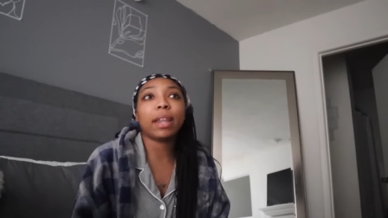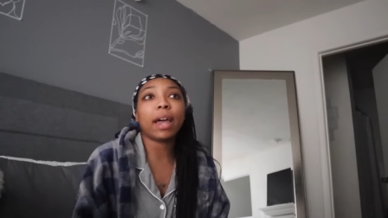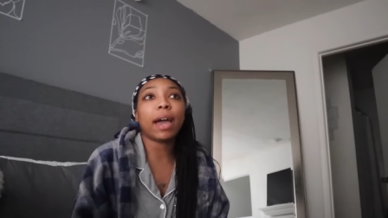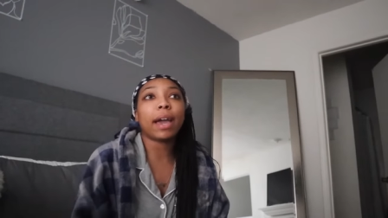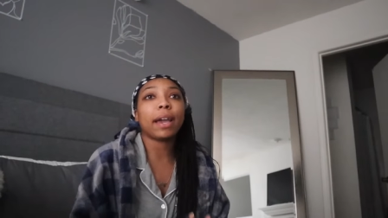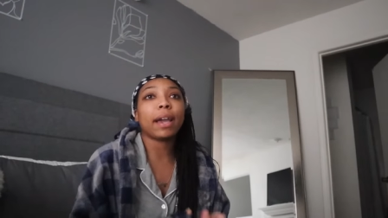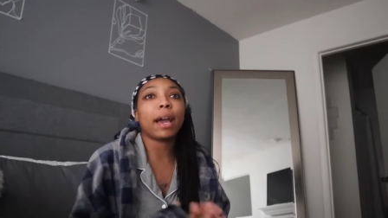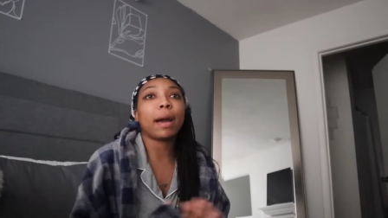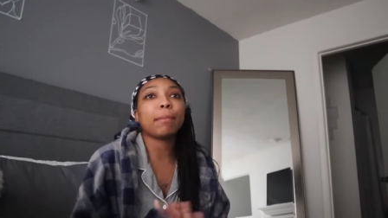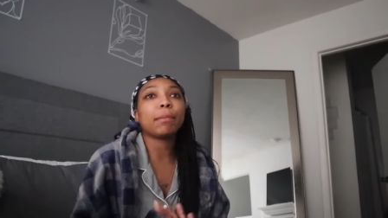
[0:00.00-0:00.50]

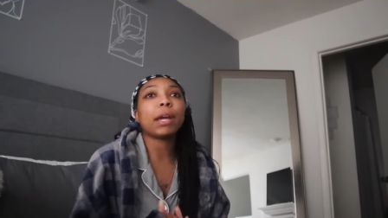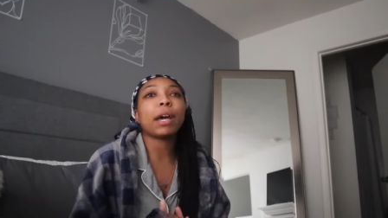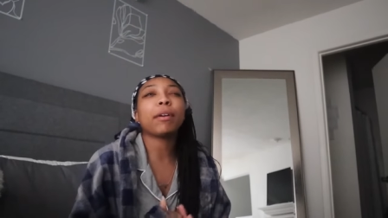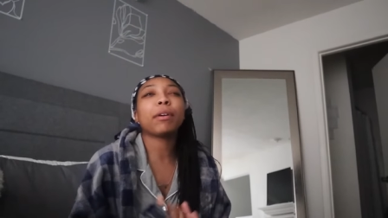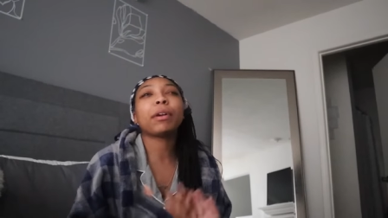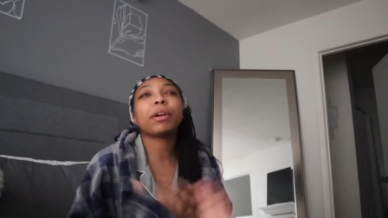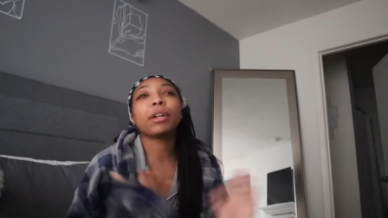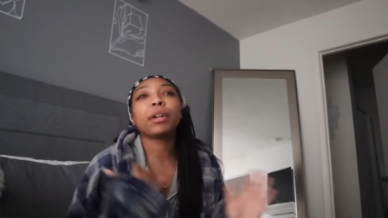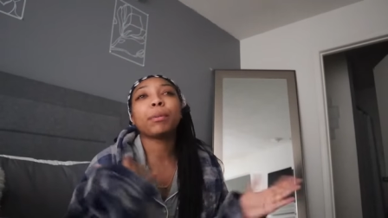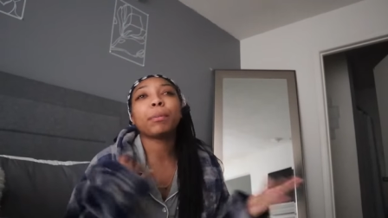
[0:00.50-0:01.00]
like, I'm
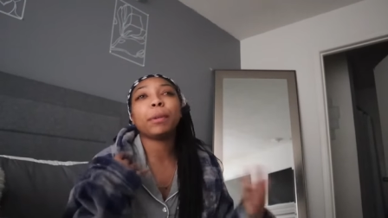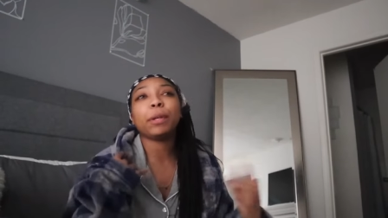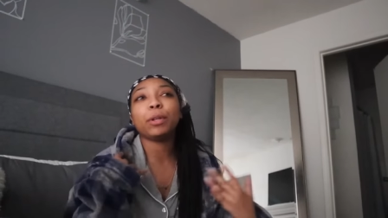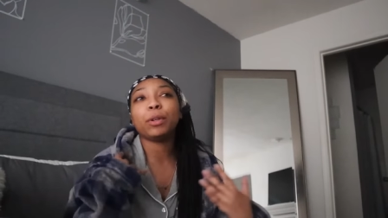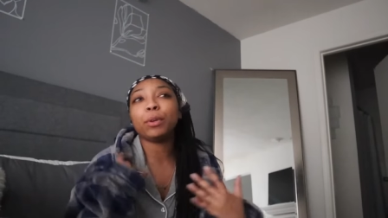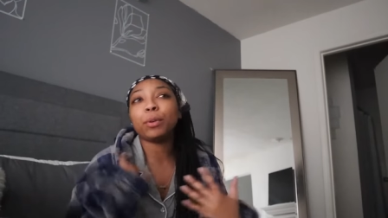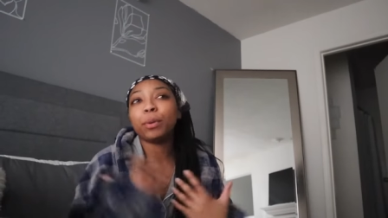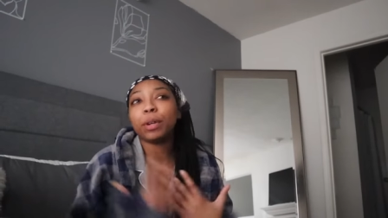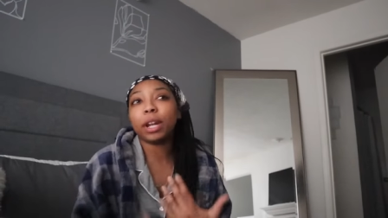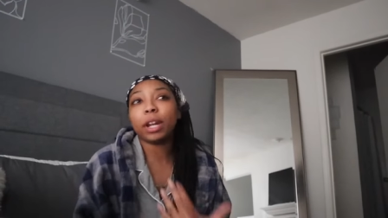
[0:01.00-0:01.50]
not gonna be
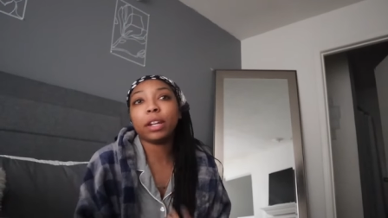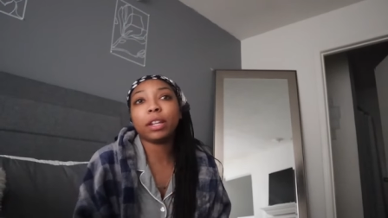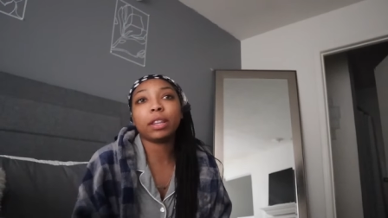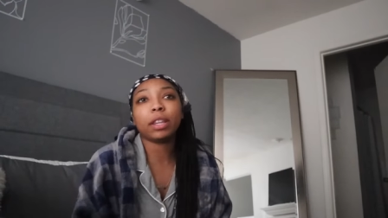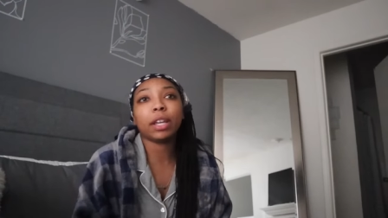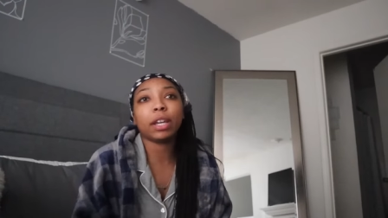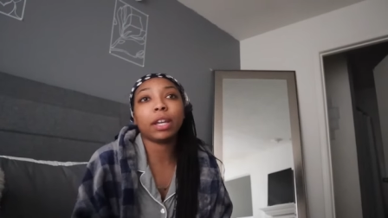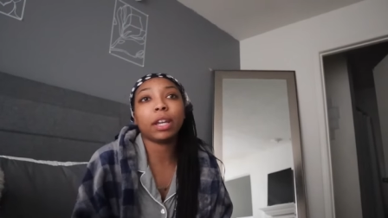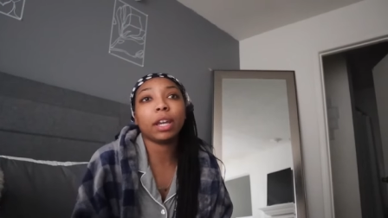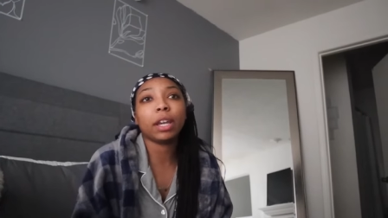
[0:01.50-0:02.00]
doing
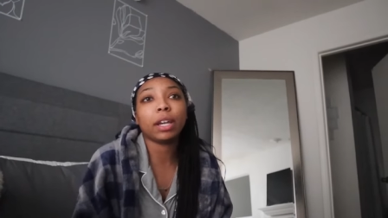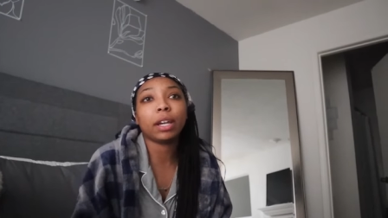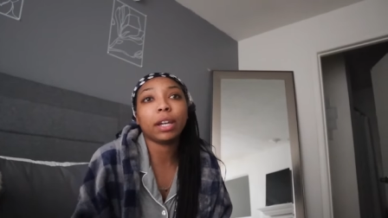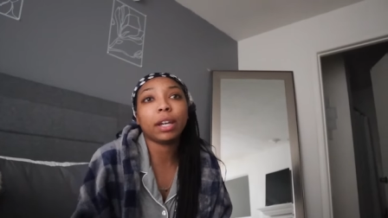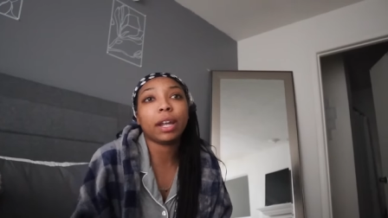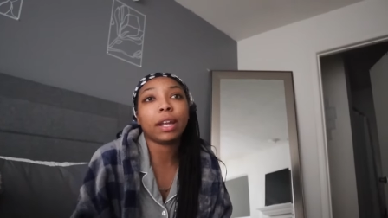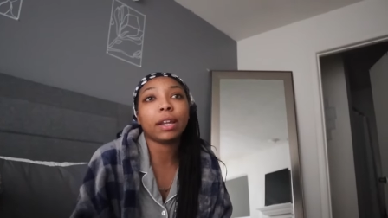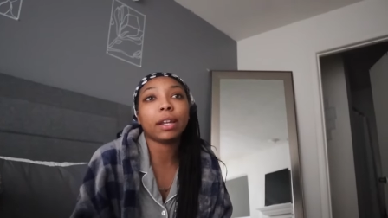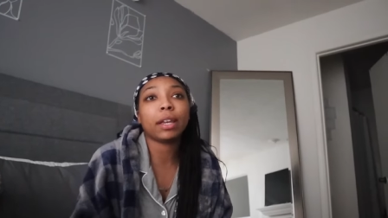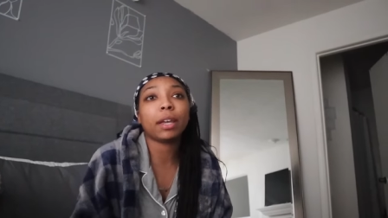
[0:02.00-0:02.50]
anything in
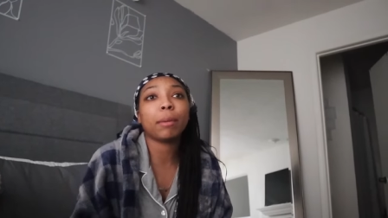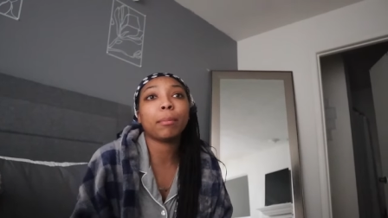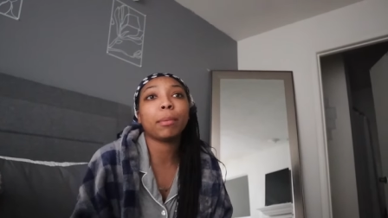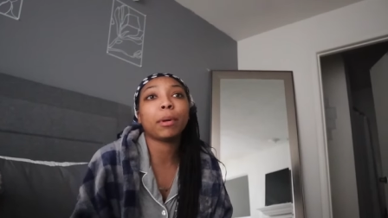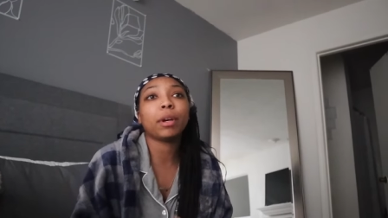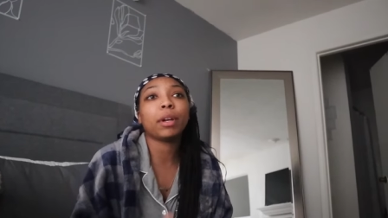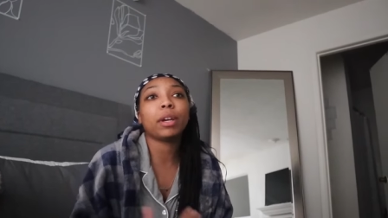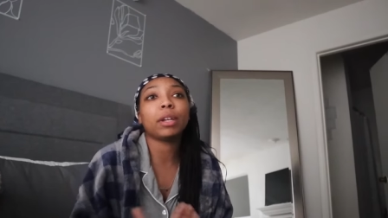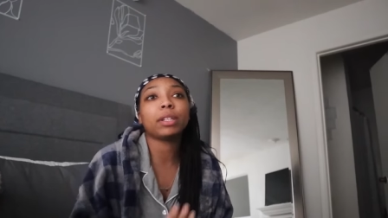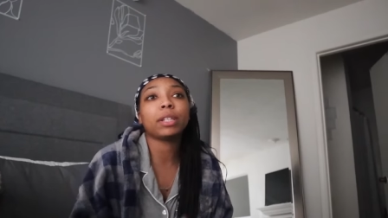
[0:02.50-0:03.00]
Connecticut
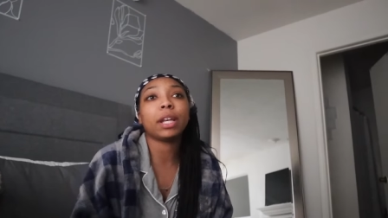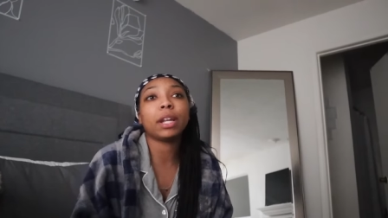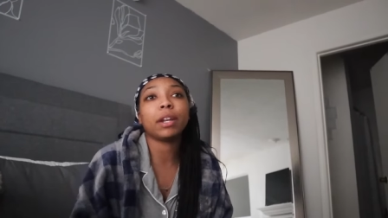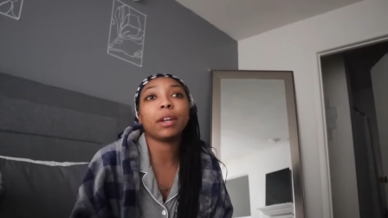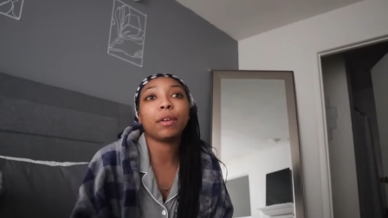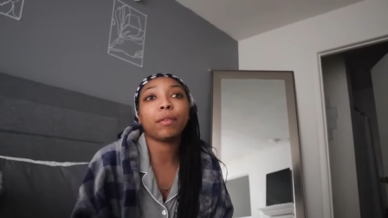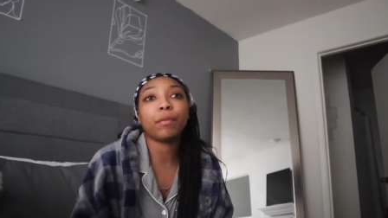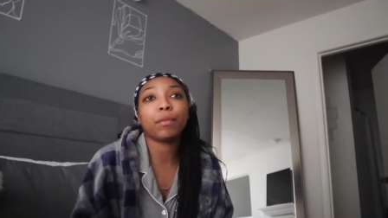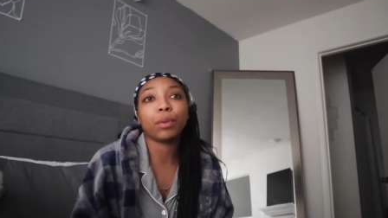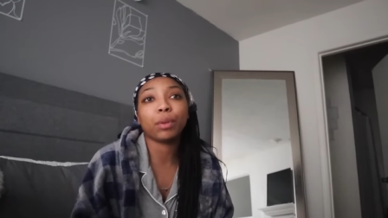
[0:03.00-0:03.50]
but
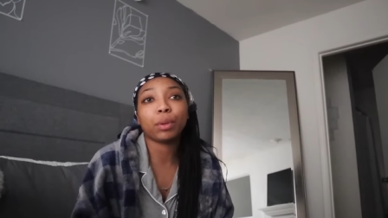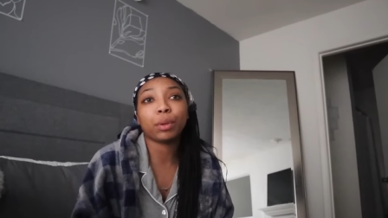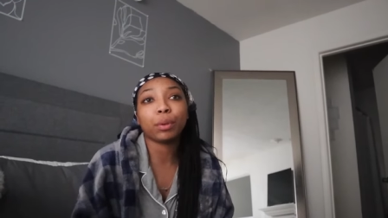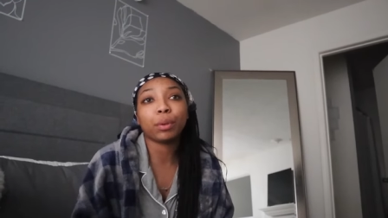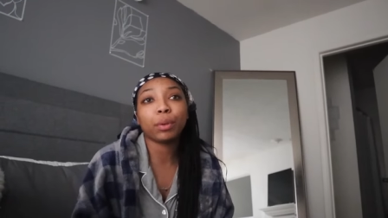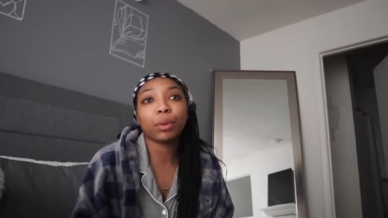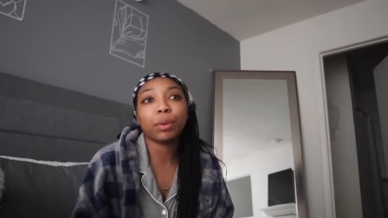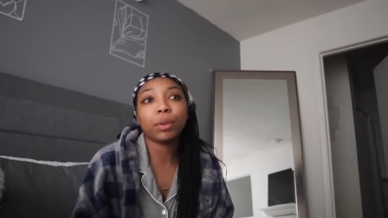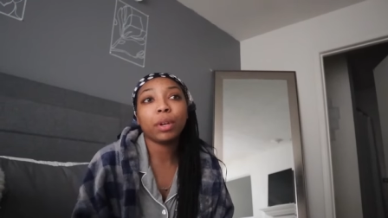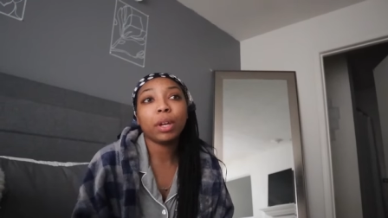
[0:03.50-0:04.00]
attending a
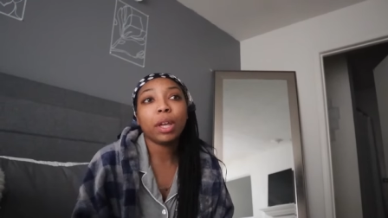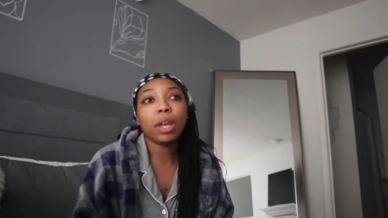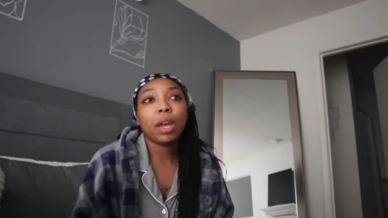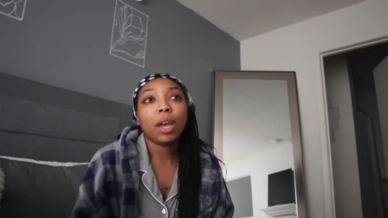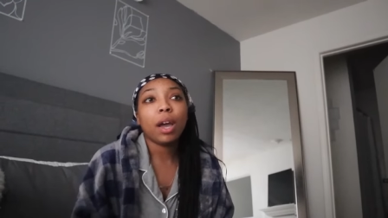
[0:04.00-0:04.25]
funeral.